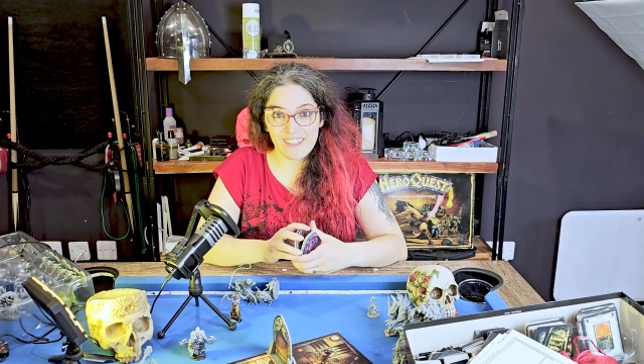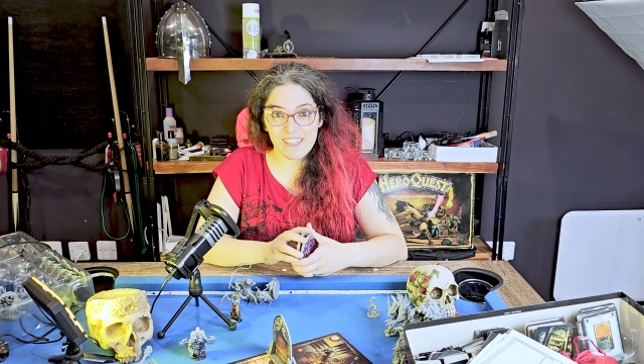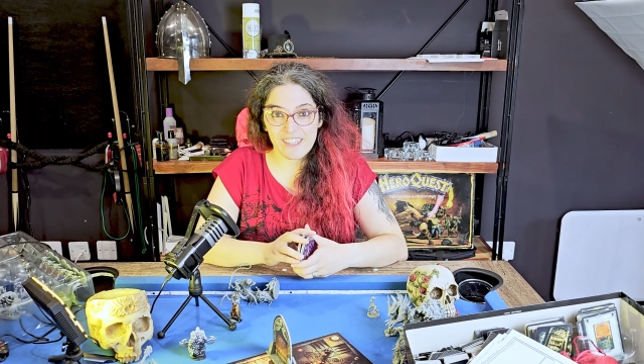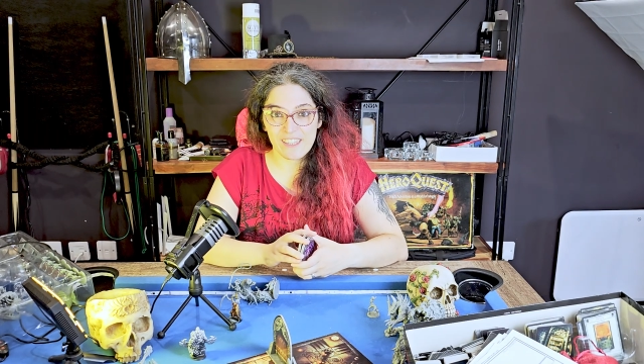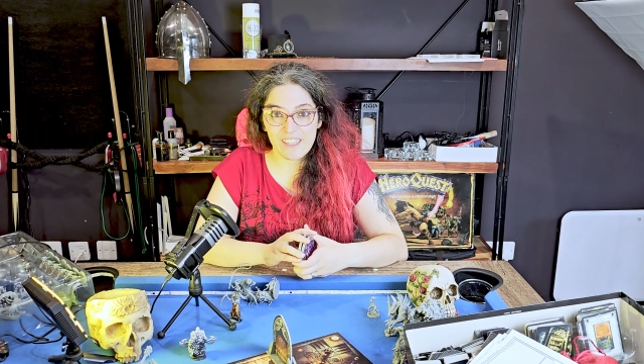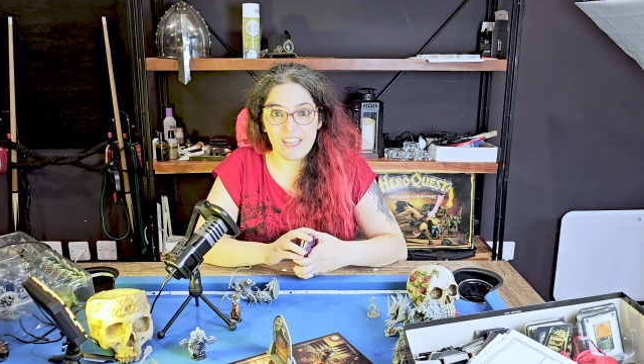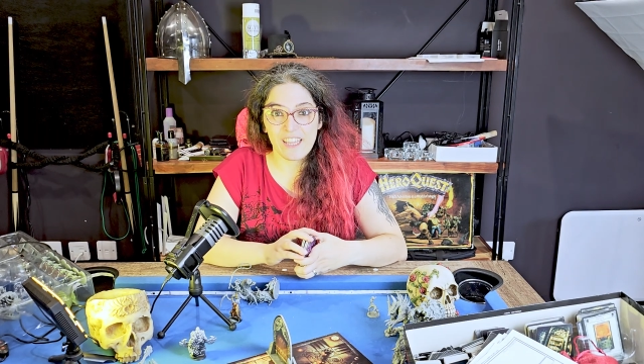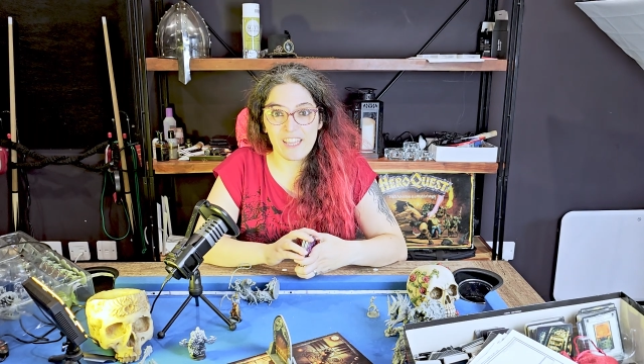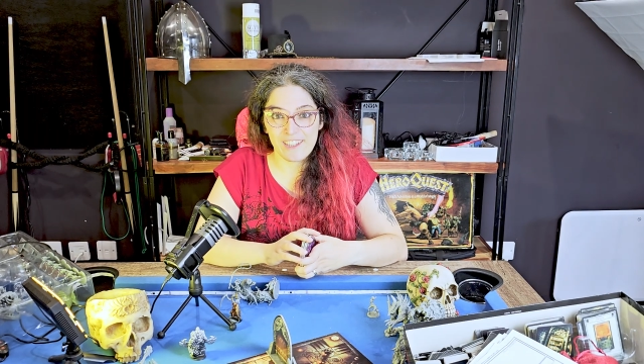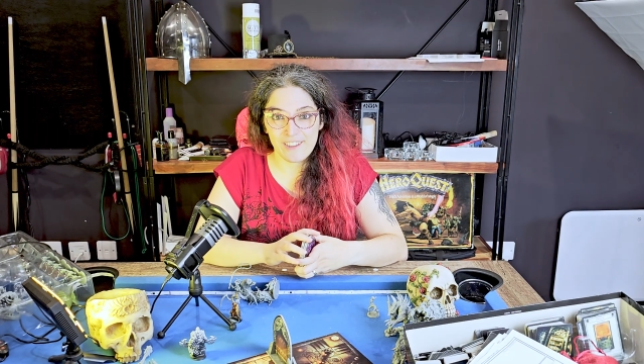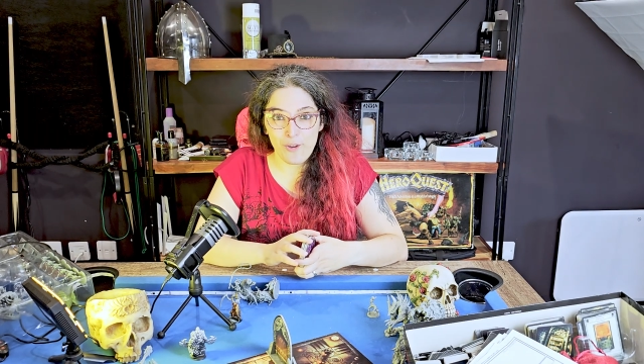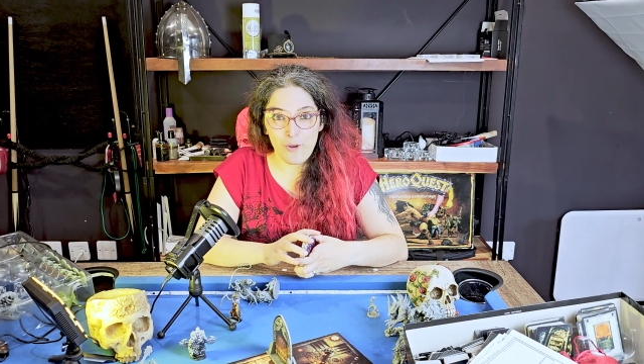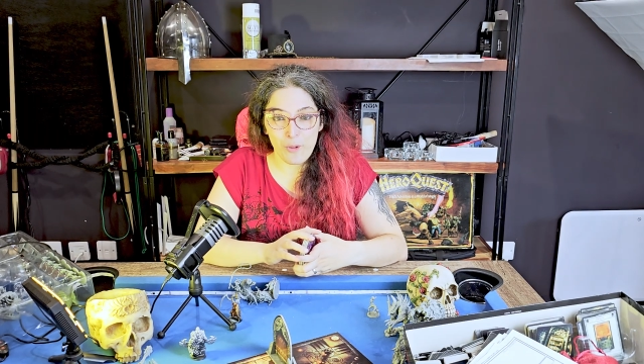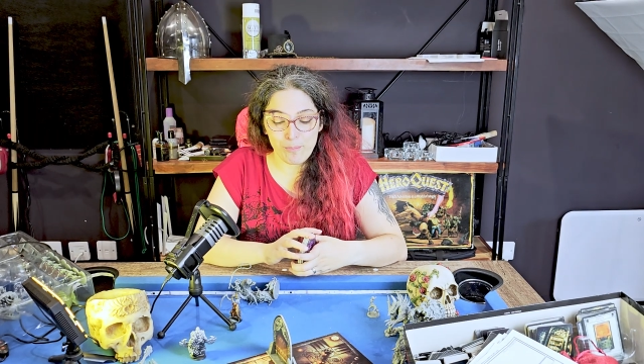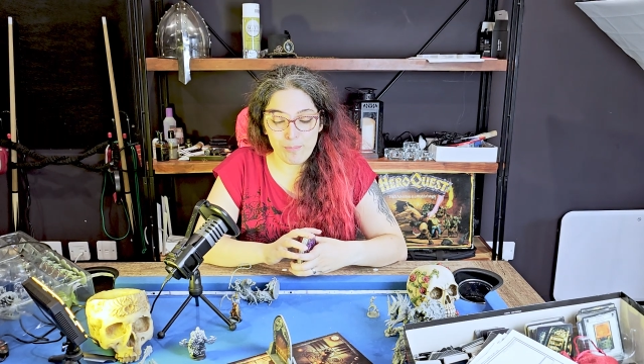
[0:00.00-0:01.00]
that
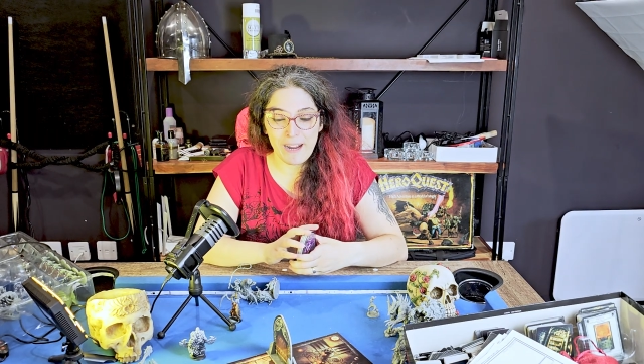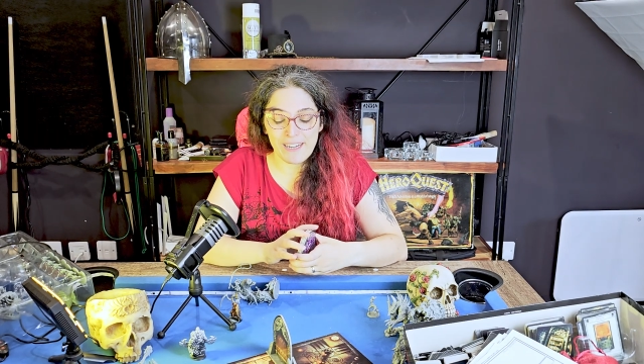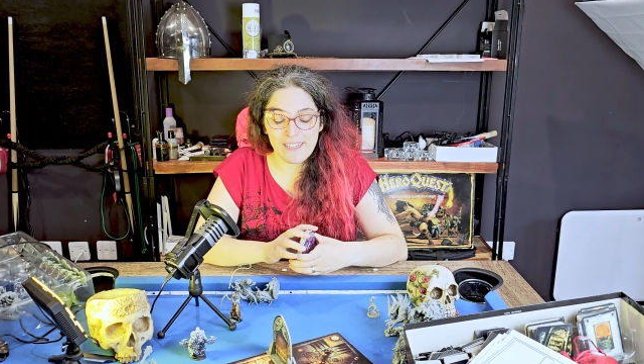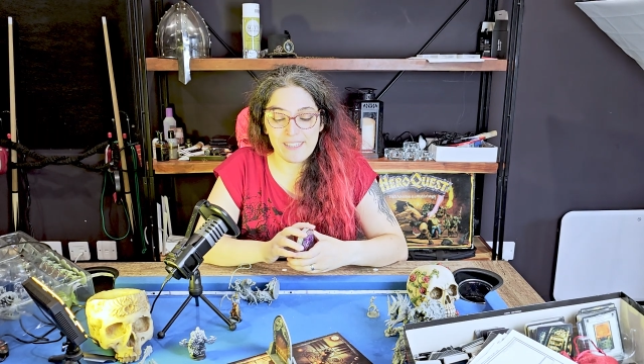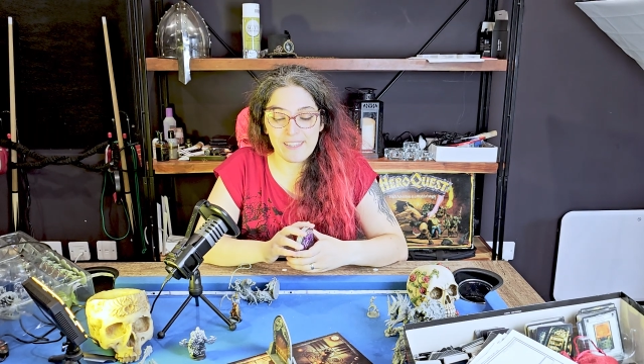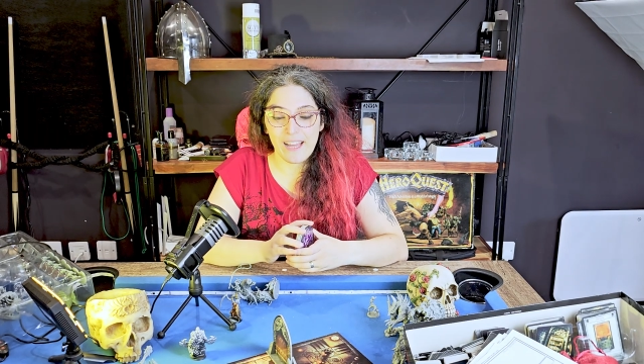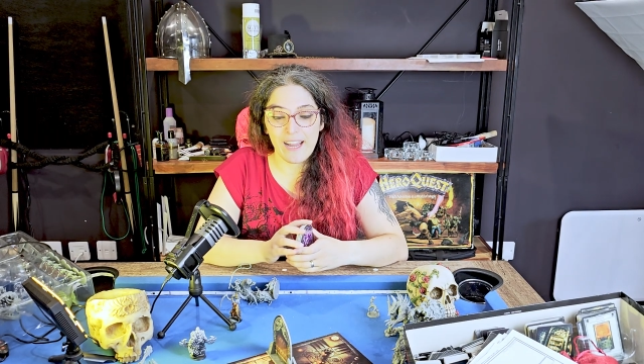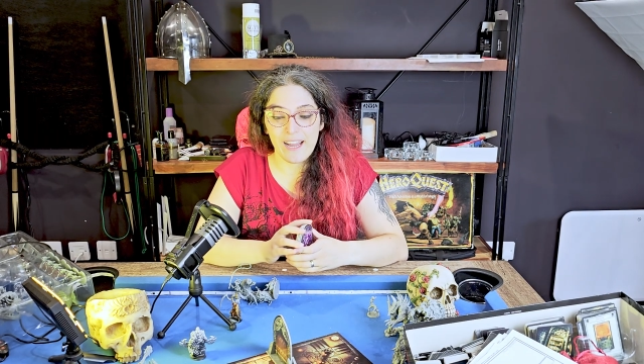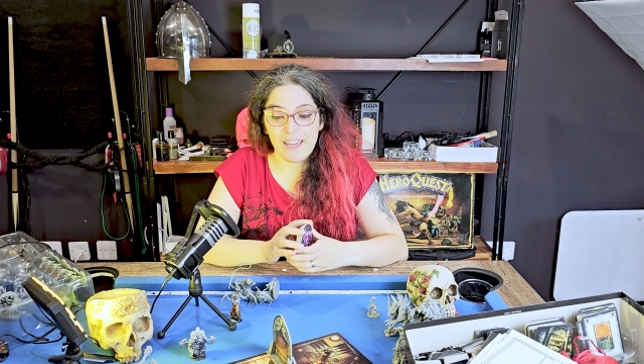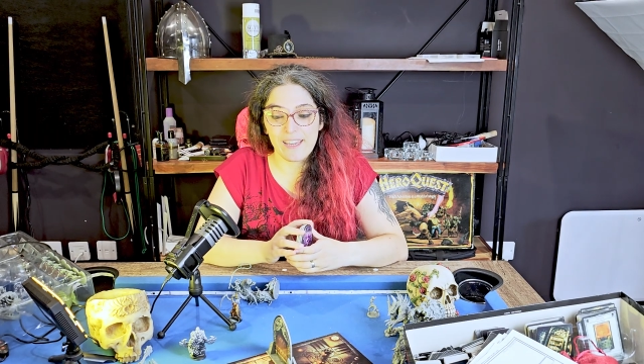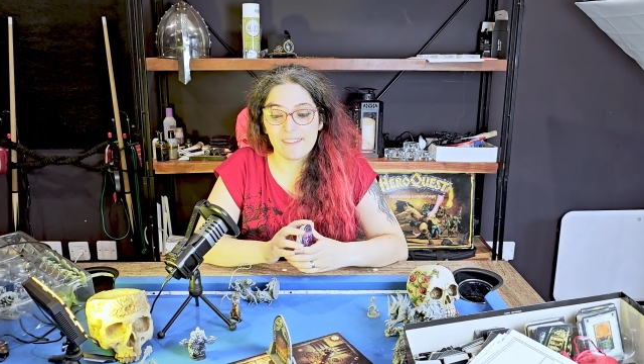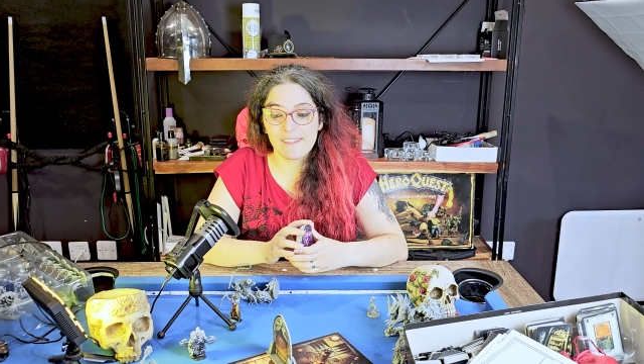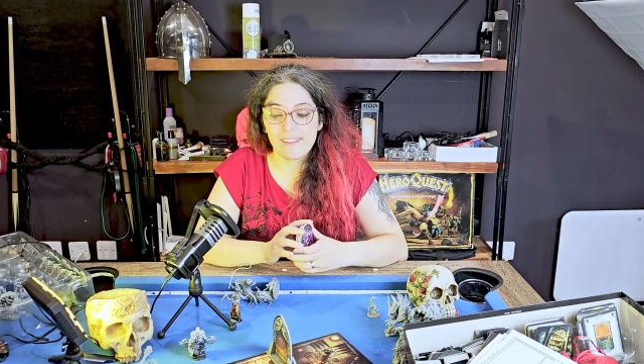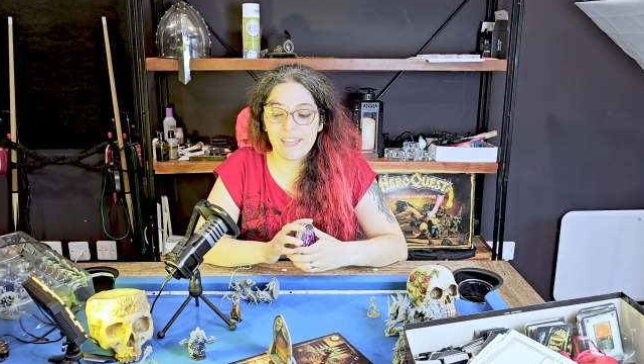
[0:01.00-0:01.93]
the old party dies,